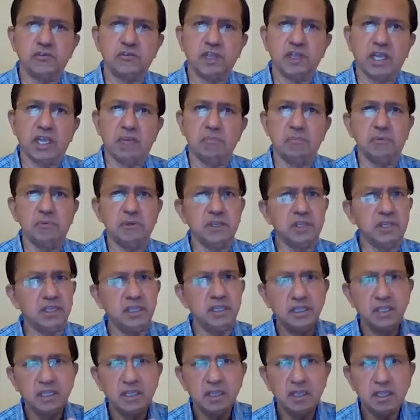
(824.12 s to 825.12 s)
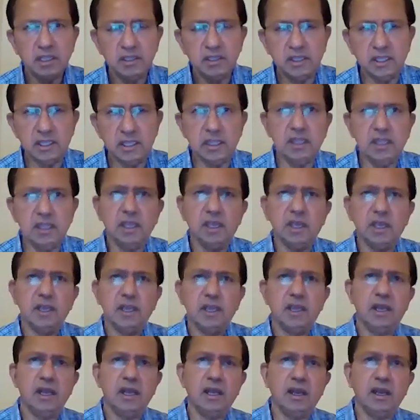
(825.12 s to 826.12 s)
of the company, the
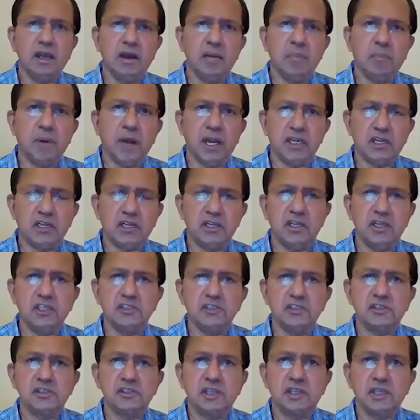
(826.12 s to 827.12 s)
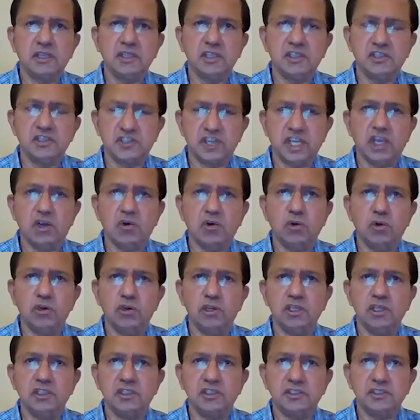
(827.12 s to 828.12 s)
partners, the
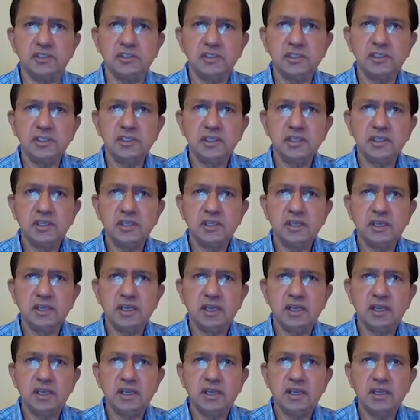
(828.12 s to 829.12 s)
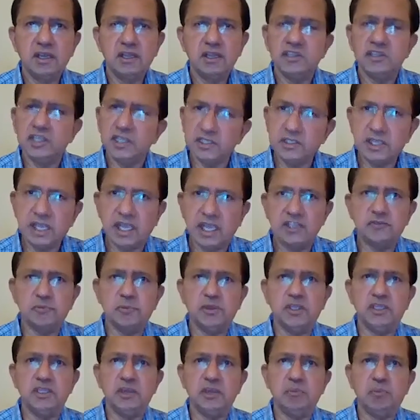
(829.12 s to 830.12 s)
stakeholders. This has
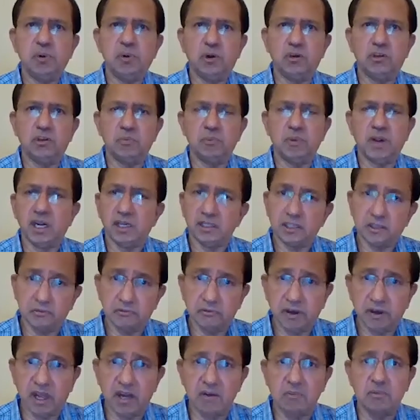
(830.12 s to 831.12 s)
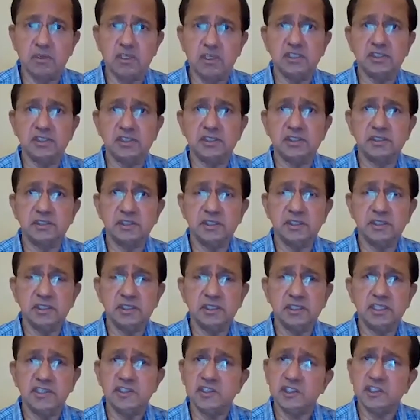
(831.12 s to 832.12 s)
been the important part. The farmers,
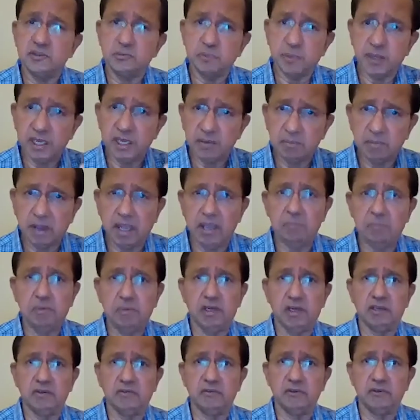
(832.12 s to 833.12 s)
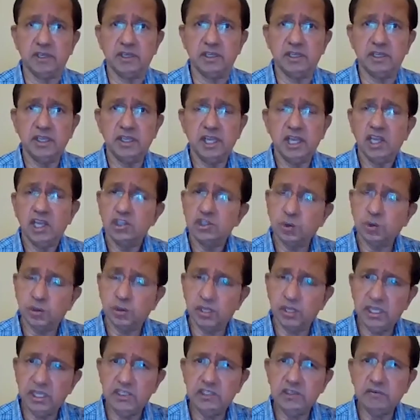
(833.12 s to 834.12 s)
this has been my part of it.
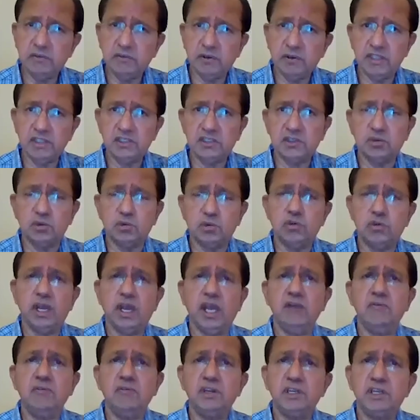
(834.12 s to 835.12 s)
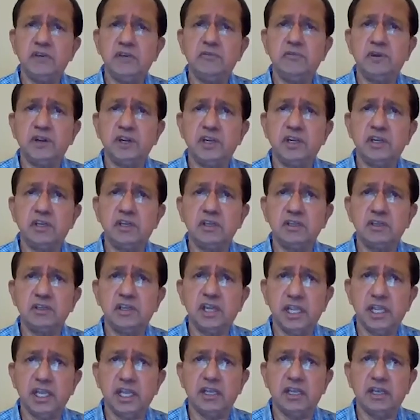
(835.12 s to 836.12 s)
So each of us could have a different
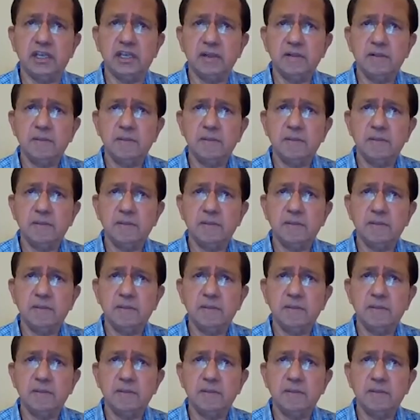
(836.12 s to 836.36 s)
take